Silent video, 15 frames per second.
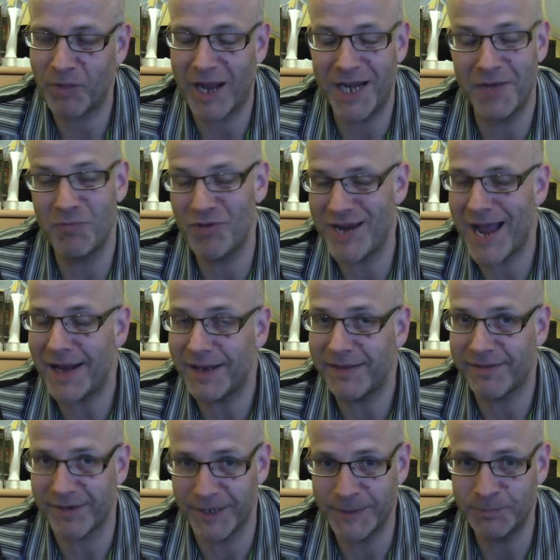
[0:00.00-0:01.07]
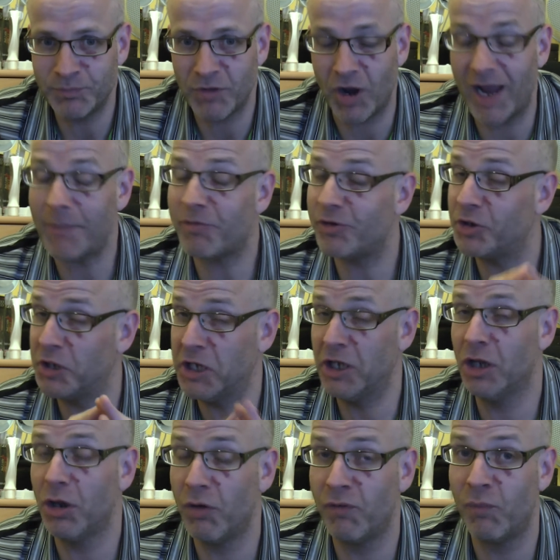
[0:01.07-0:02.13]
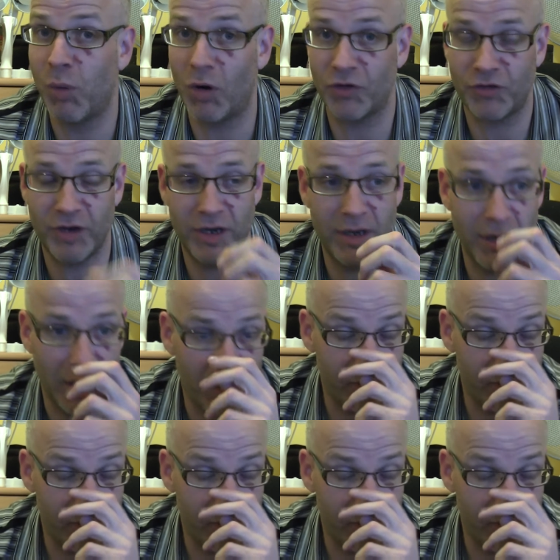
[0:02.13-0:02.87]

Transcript: in reality I absolutely love watching